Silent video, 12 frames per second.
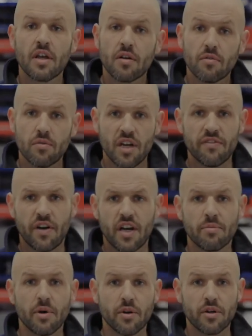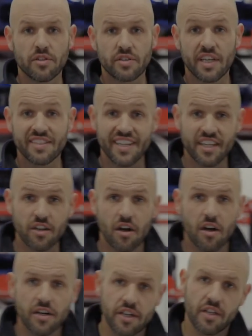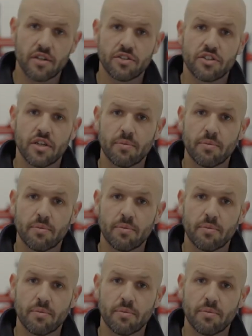Revhard Motors is a car dealership